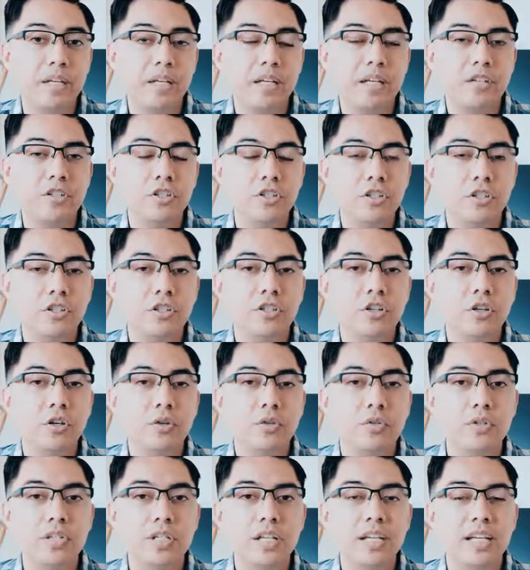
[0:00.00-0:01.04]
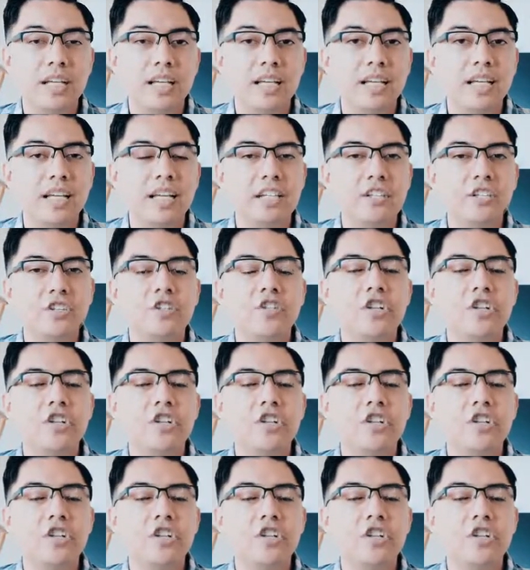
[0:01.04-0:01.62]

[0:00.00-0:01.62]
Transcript: It just shows in